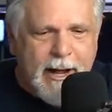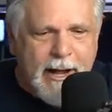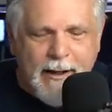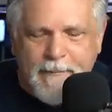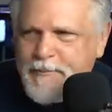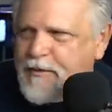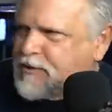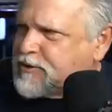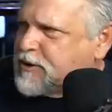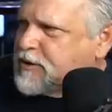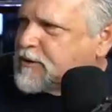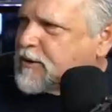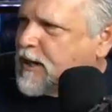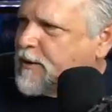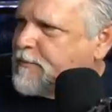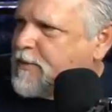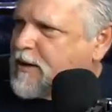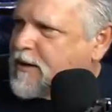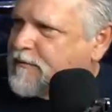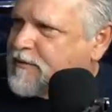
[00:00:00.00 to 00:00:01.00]
This is a
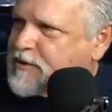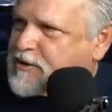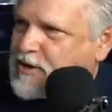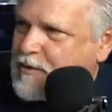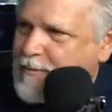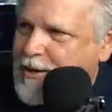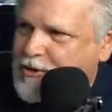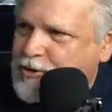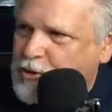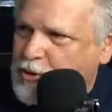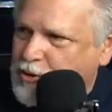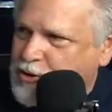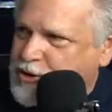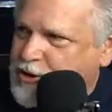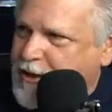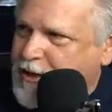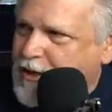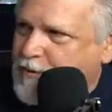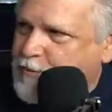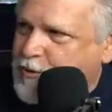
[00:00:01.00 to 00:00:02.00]
bit of a symmetrical
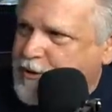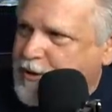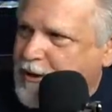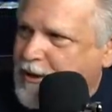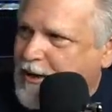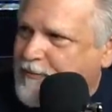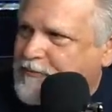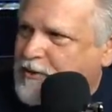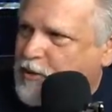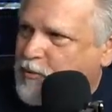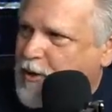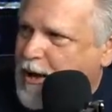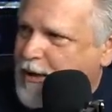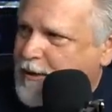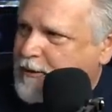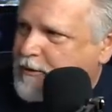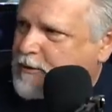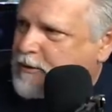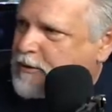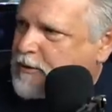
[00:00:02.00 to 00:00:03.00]
setup with the left and
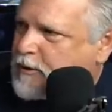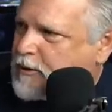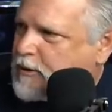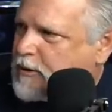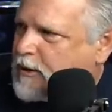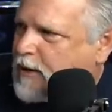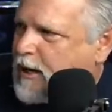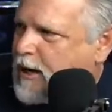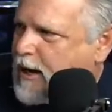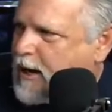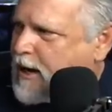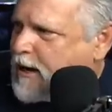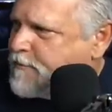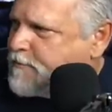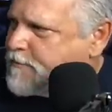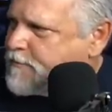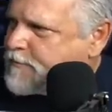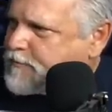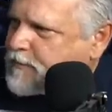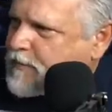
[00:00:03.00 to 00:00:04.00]
right. But
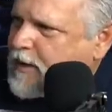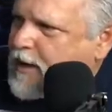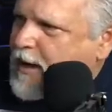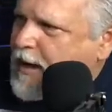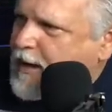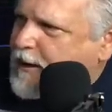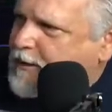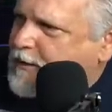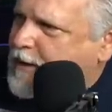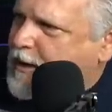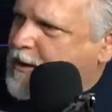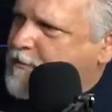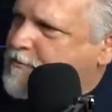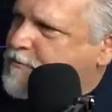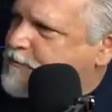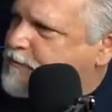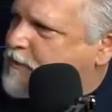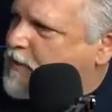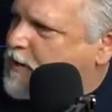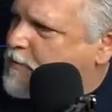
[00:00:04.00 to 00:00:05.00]

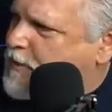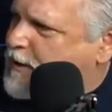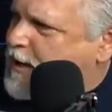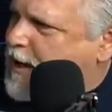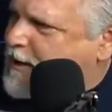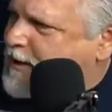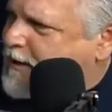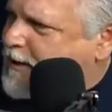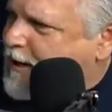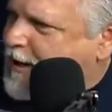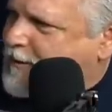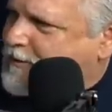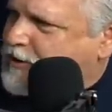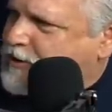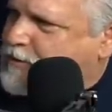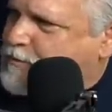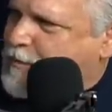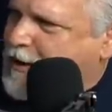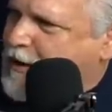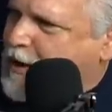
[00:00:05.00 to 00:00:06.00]
I kind of like
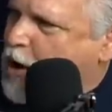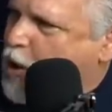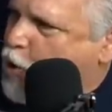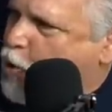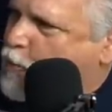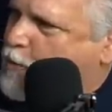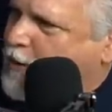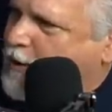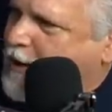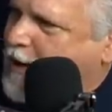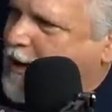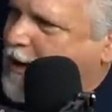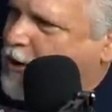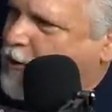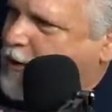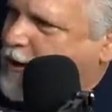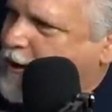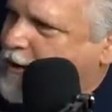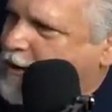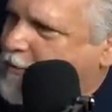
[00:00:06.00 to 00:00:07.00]
this big open area in